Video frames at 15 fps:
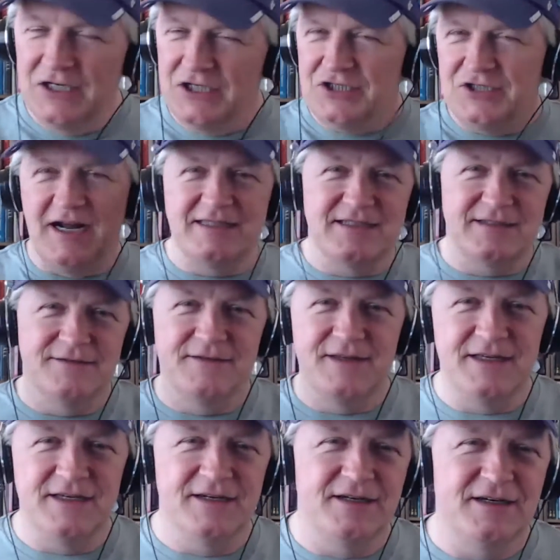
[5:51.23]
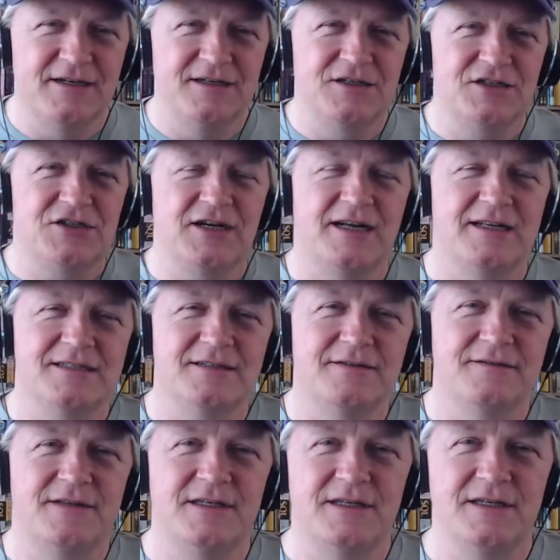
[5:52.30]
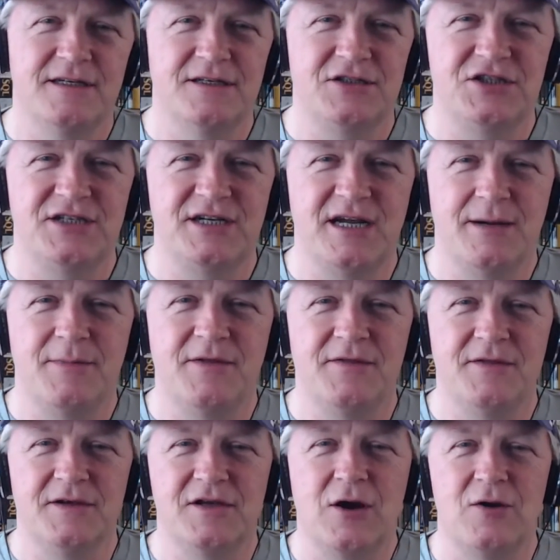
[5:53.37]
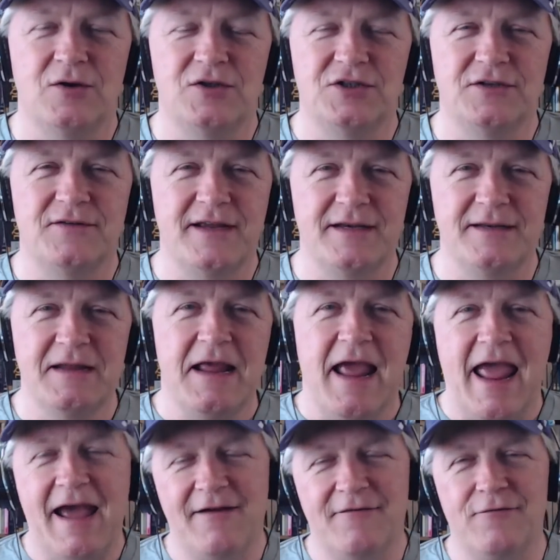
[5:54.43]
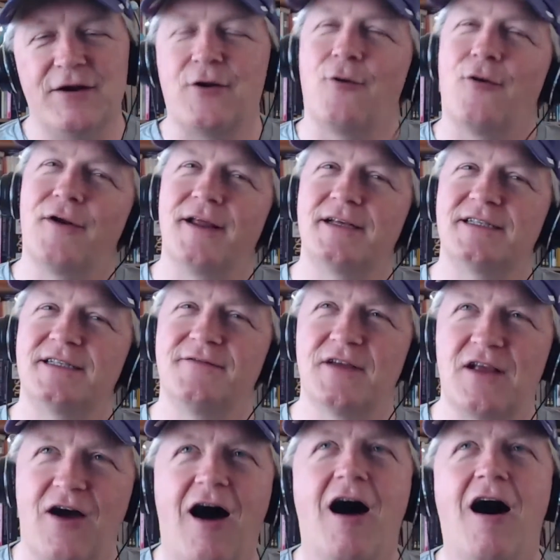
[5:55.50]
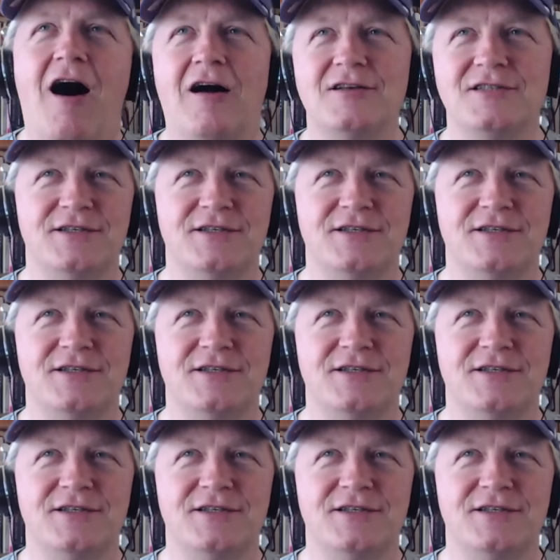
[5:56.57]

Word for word: shots of the uh, shots of the uh, GM and the coach, and they'd have recordings of the call.